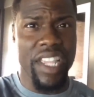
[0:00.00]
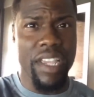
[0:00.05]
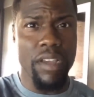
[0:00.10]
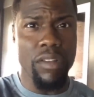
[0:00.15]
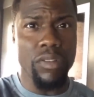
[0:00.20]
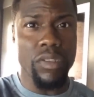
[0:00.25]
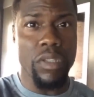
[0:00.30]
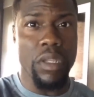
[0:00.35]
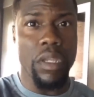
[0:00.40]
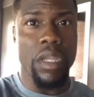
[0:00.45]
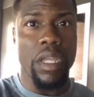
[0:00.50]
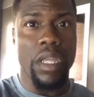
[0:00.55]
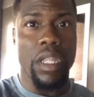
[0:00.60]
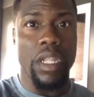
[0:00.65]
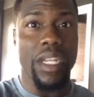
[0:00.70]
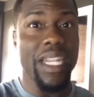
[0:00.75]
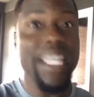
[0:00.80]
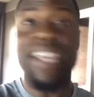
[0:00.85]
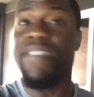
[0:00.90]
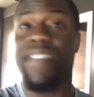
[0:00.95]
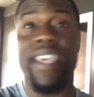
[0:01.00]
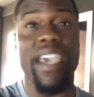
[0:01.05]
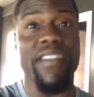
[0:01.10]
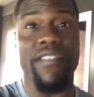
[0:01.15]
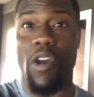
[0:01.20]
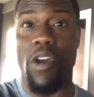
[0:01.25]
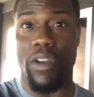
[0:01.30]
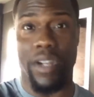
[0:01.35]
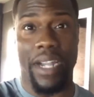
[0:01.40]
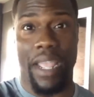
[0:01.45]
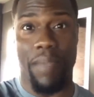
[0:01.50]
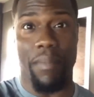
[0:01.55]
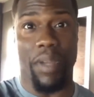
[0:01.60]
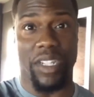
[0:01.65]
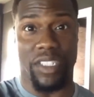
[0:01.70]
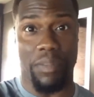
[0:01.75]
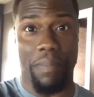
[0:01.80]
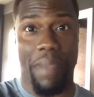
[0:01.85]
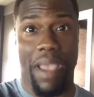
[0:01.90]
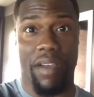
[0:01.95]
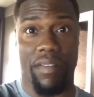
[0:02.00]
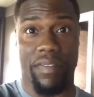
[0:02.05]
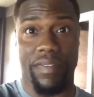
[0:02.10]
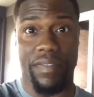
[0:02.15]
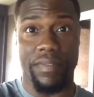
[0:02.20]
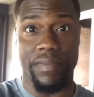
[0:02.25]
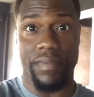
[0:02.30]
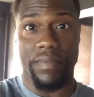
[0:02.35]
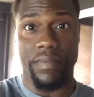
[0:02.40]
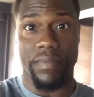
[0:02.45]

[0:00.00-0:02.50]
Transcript: sales, leave Kevin Hart name out your mouth.